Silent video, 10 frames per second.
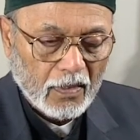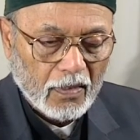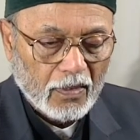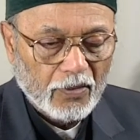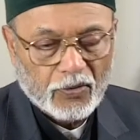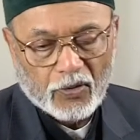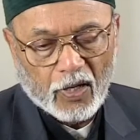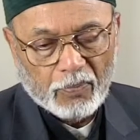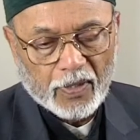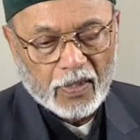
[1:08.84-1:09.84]

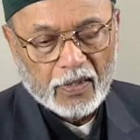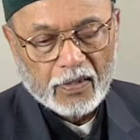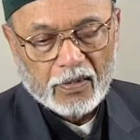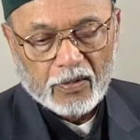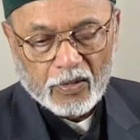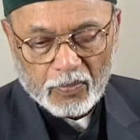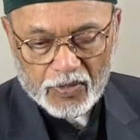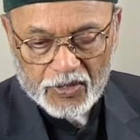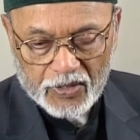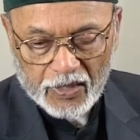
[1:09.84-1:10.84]
Throbbing
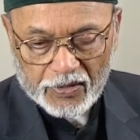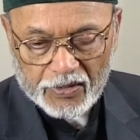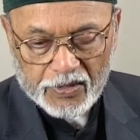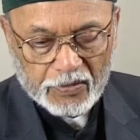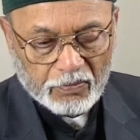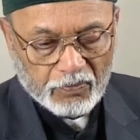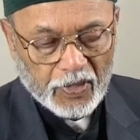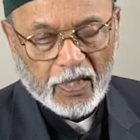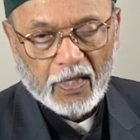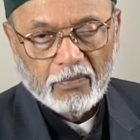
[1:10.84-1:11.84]
urban centers
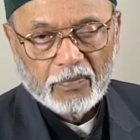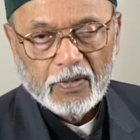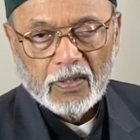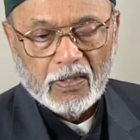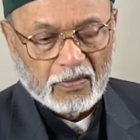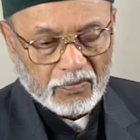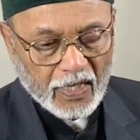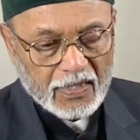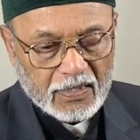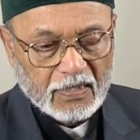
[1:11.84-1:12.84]
became
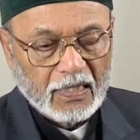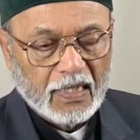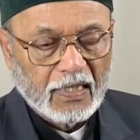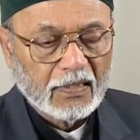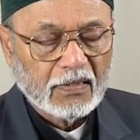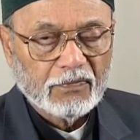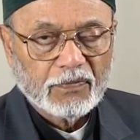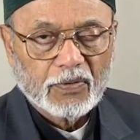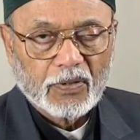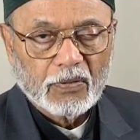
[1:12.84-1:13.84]
grazing land
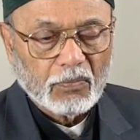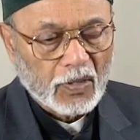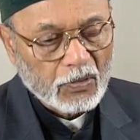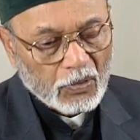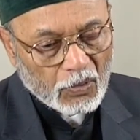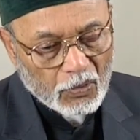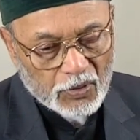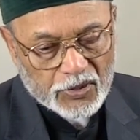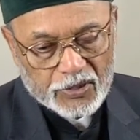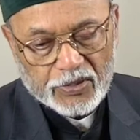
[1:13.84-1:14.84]
for Mongol
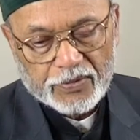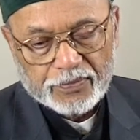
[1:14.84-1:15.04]
horses.